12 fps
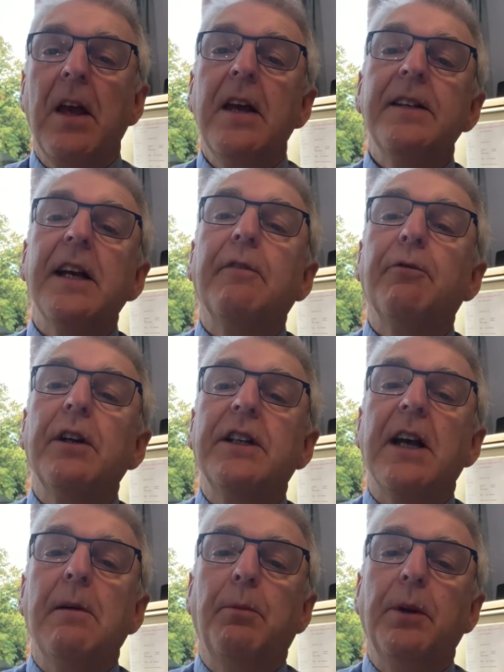Take, for
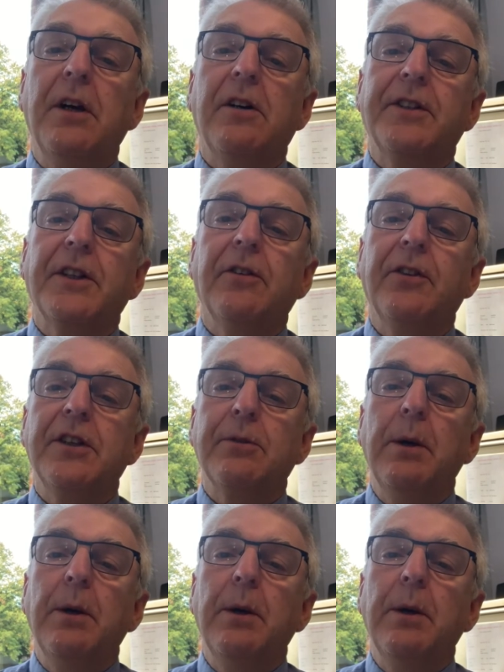example, the article this